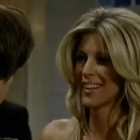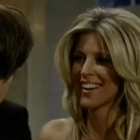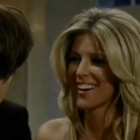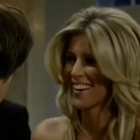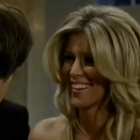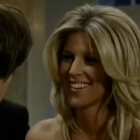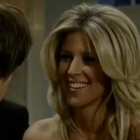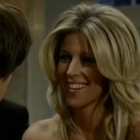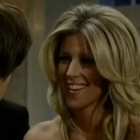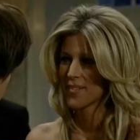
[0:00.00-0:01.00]

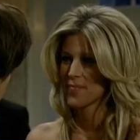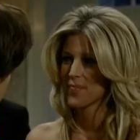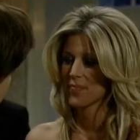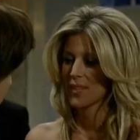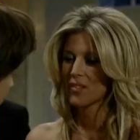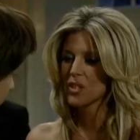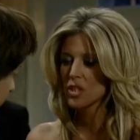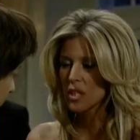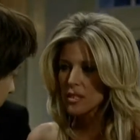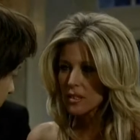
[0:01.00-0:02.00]
Have you seen
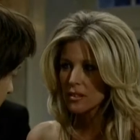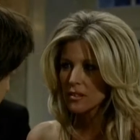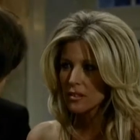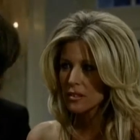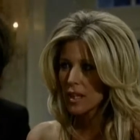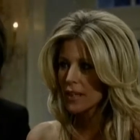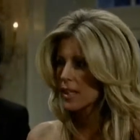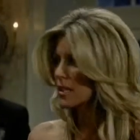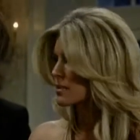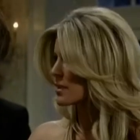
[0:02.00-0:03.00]
Jason? I think
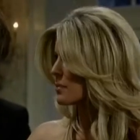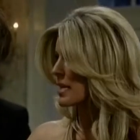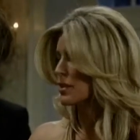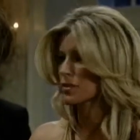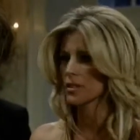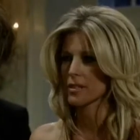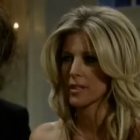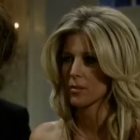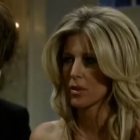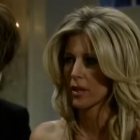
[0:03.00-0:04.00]
he slipped out during the
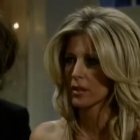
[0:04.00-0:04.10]
ceremony. Yeah,